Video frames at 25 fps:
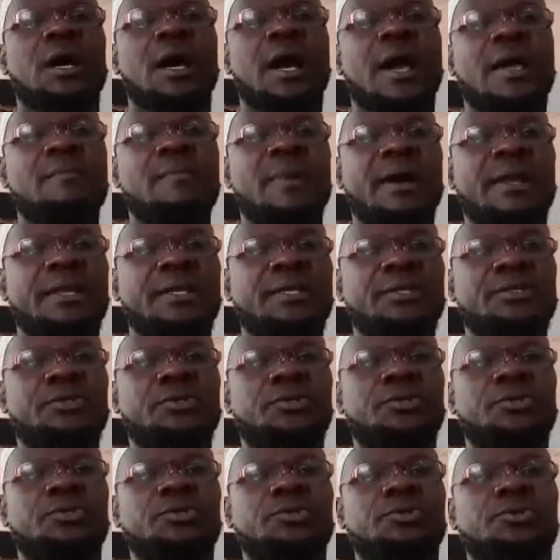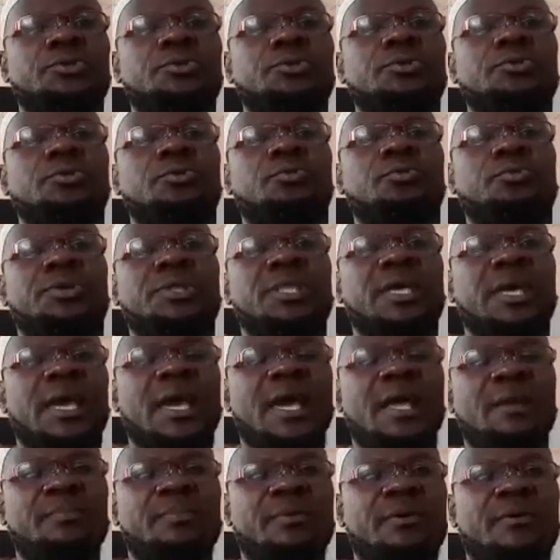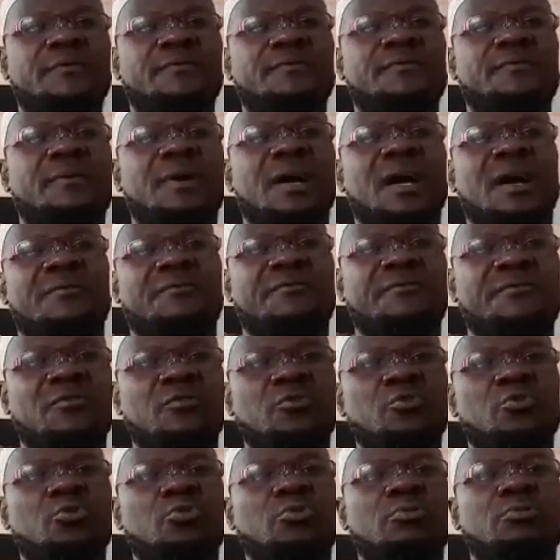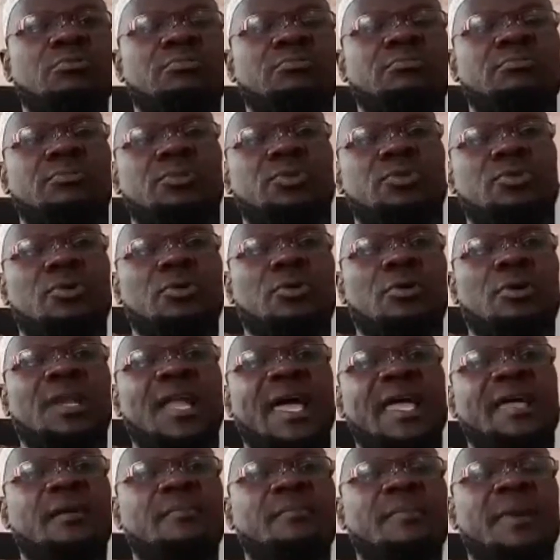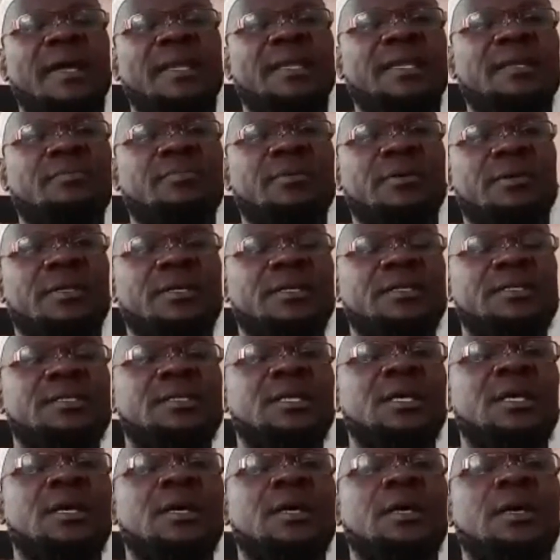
I managed with the help of a few you know, like-minded brothers,